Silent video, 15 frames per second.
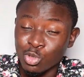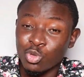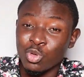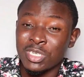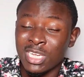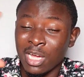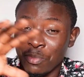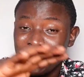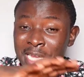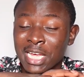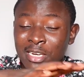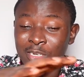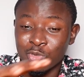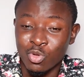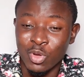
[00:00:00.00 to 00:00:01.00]
social
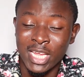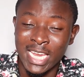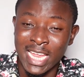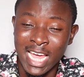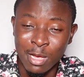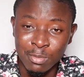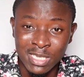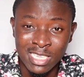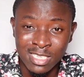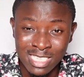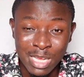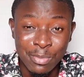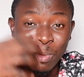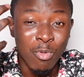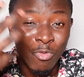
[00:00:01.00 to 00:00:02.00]
media no so in a absence
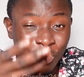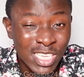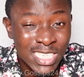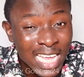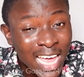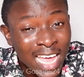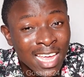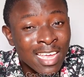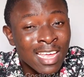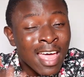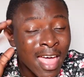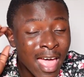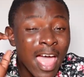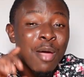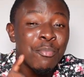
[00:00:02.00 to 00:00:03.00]
dey be mo feel say
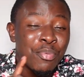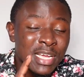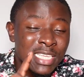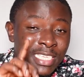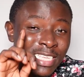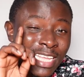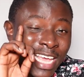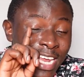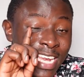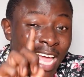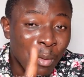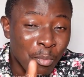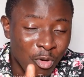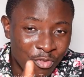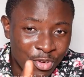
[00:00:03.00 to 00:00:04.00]
Empress eni
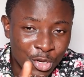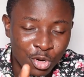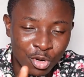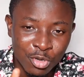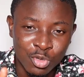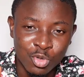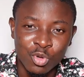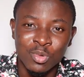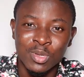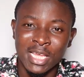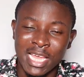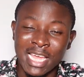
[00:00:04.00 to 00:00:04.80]
abo video no so.